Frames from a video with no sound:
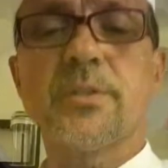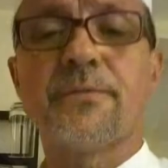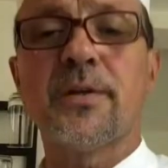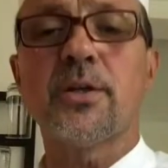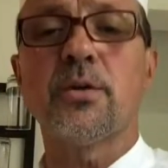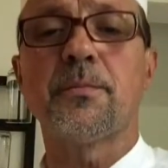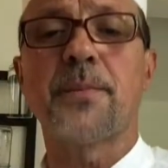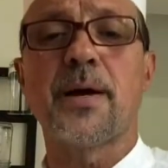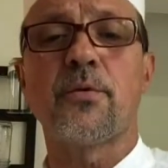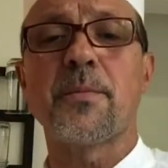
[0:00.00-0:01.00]
this video
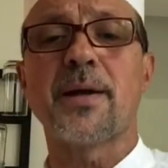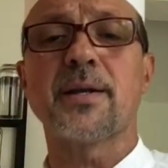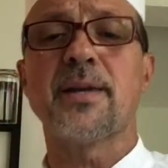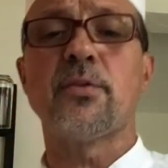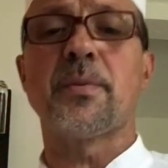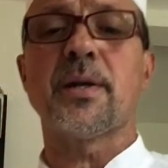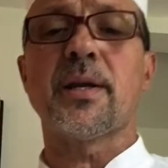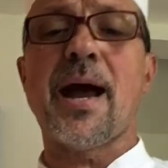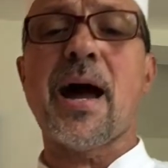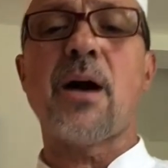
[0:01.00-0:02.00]
by reminding everybody
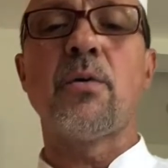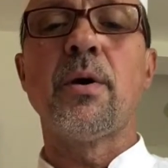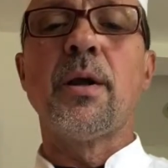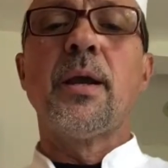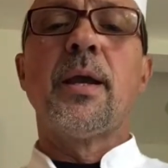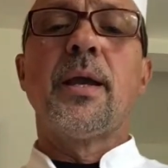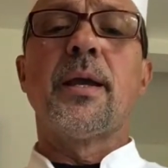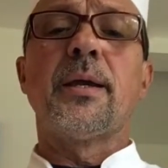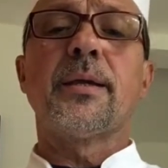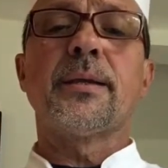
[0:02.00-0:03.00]
how
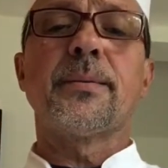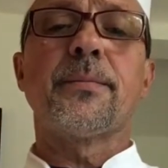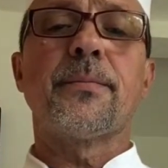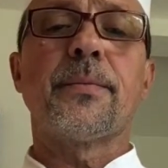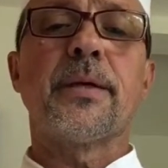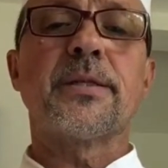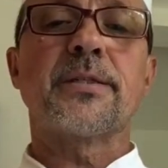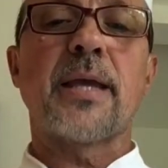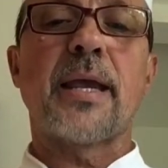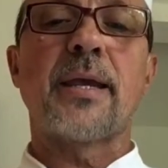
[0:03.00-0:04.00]
it
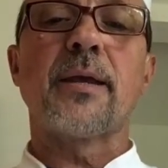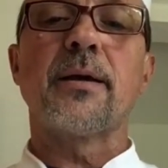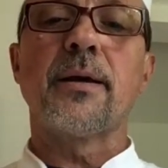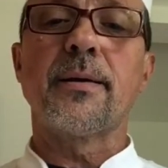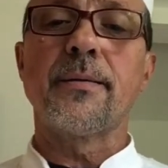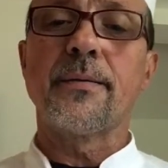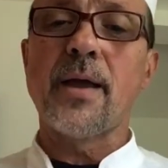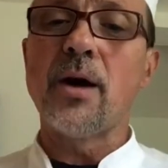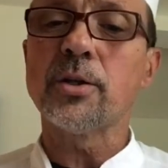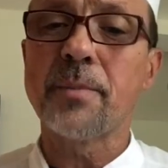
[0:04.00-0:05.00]
is a
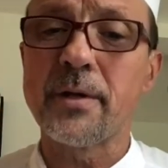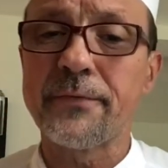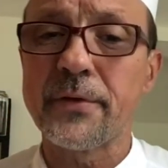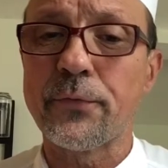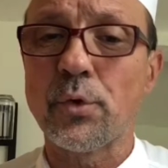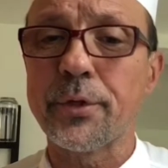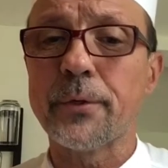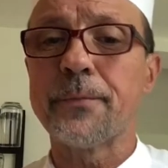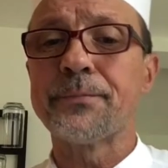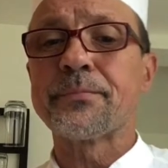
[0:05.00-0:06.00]
health benefit for
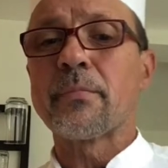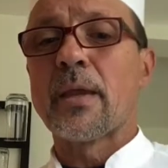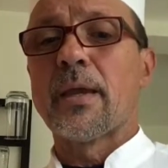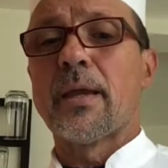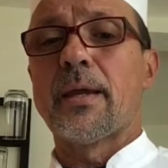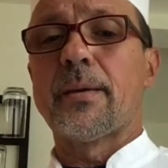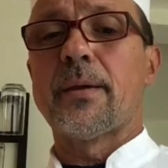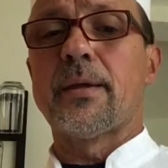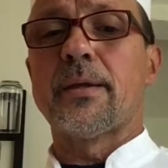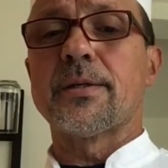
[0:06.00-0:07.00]
you. It
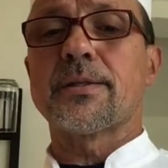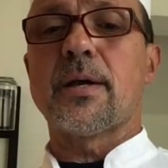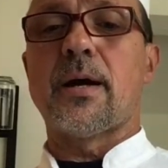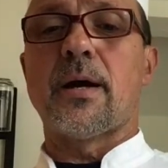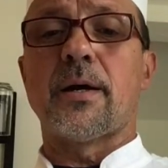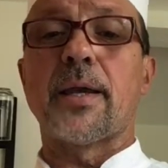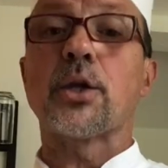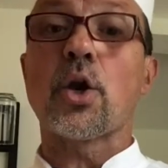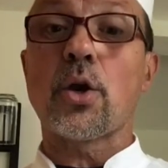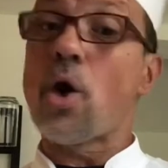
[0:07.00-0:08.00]
is
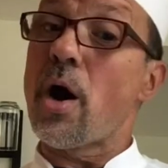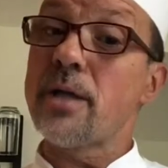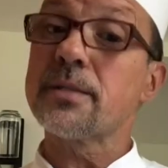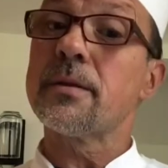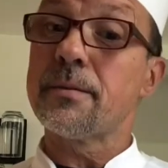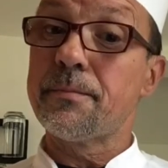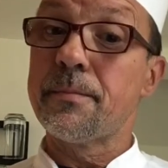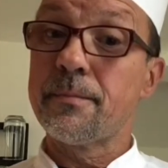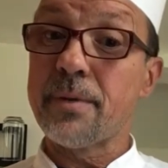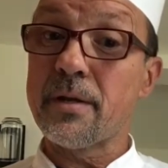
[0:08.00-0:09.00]
a cost
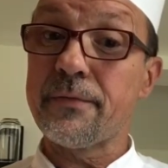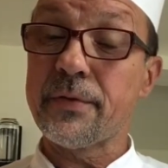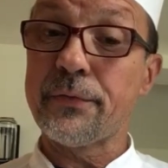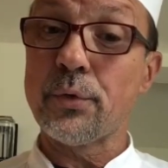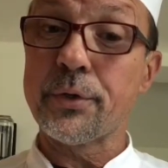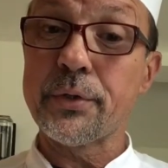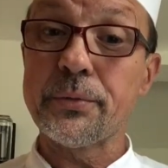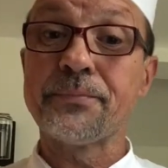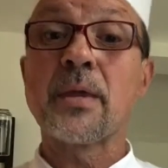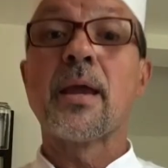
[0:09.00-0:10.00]
benefit for
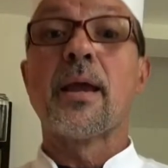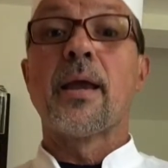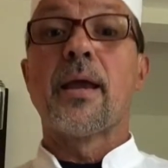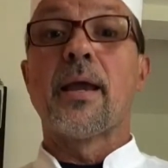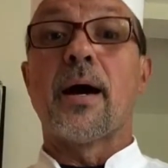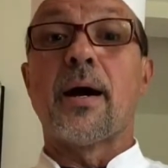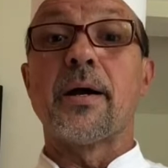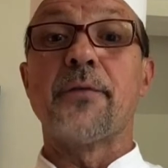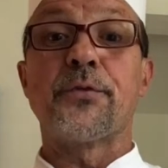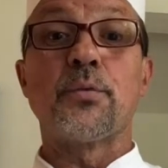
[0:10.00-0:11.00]
you.
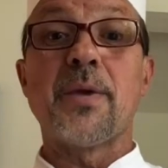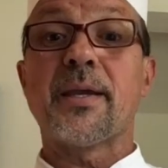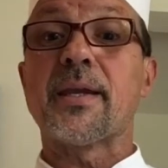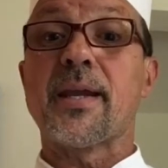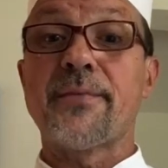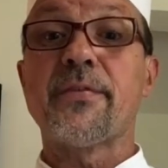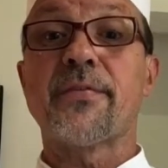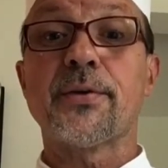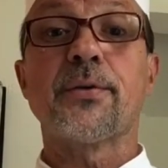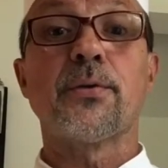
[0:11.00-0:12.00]
If you make enough of
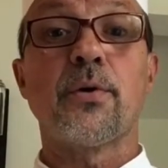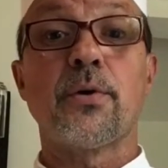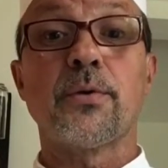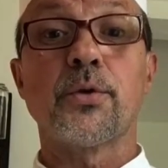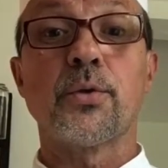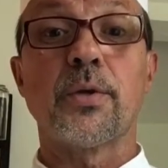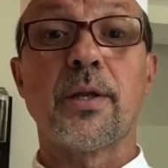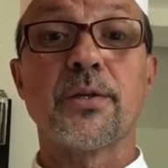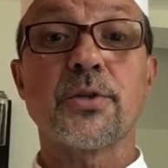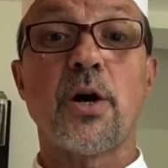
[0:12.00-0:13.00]
it,
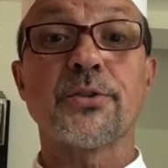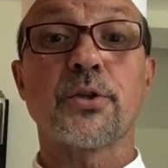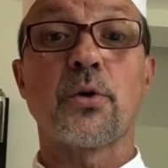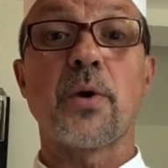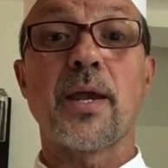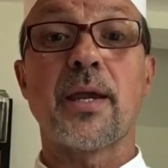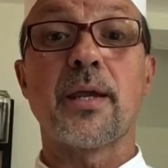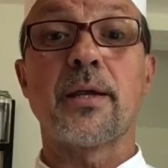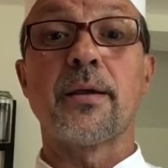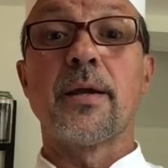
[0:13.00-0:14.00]
it is also
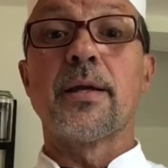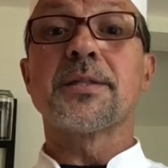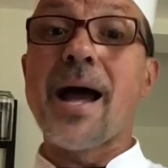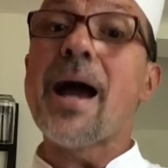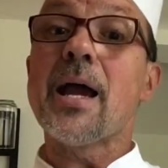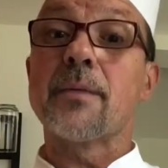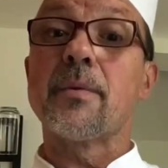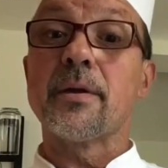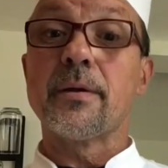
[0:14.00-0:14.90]
a time